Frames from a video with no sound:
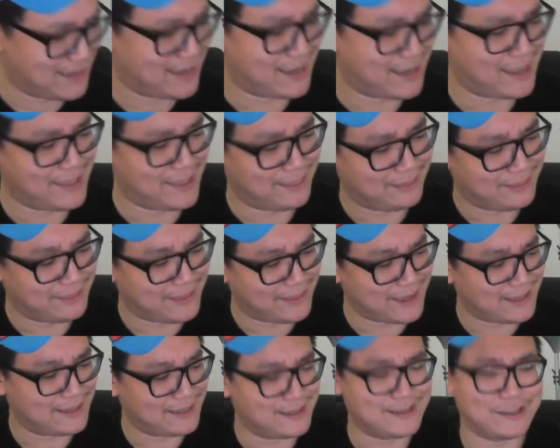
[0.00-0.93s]
and
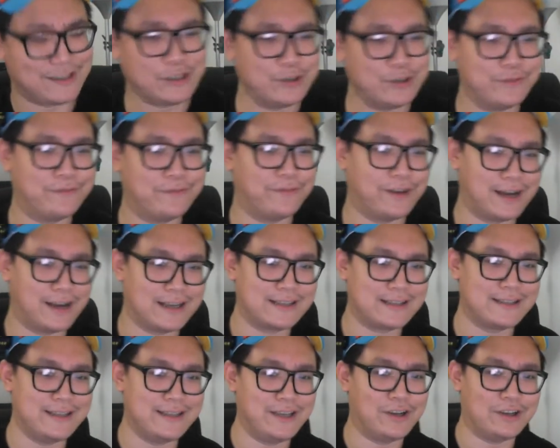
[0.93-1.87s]
that is good for
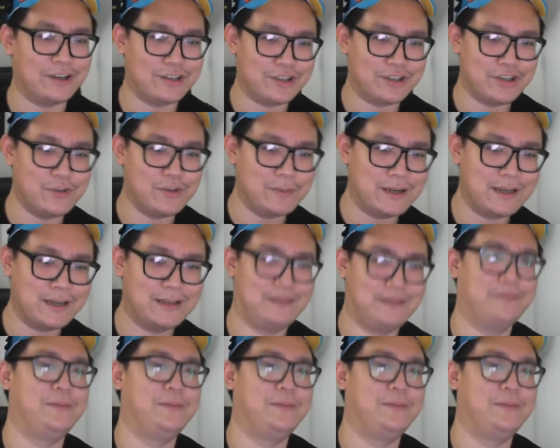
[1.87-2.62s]
us, the consumer,